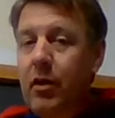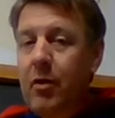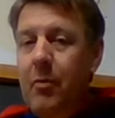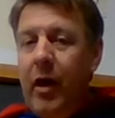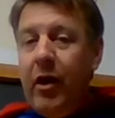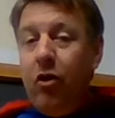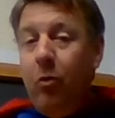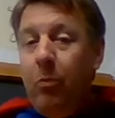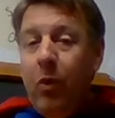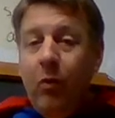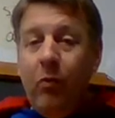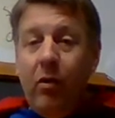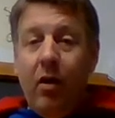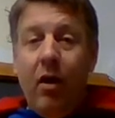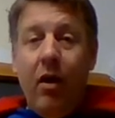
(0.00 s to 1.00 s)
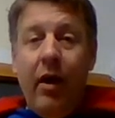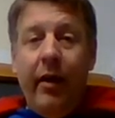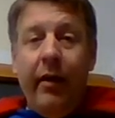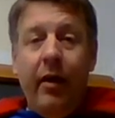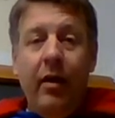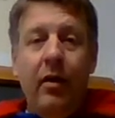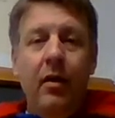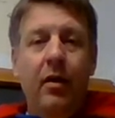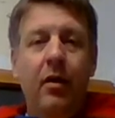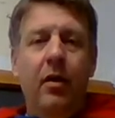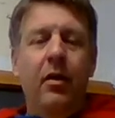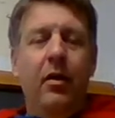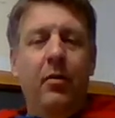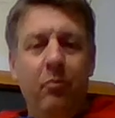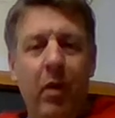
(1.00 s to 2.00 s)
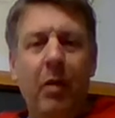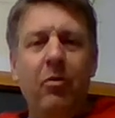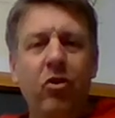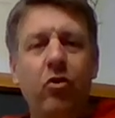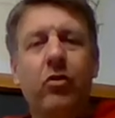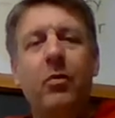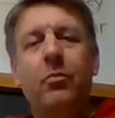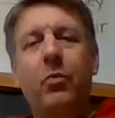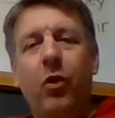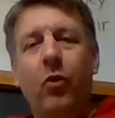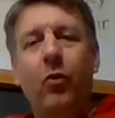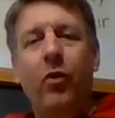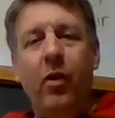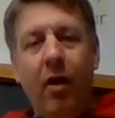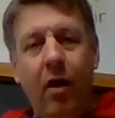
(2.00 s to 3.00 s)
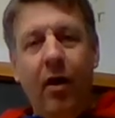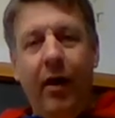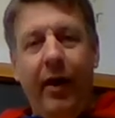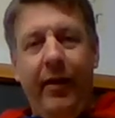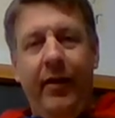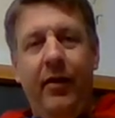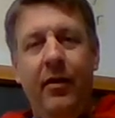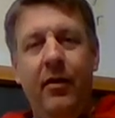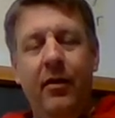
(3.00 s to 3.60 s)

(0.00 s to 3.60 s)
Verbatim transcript: you might go put one on. Maybe you could put one on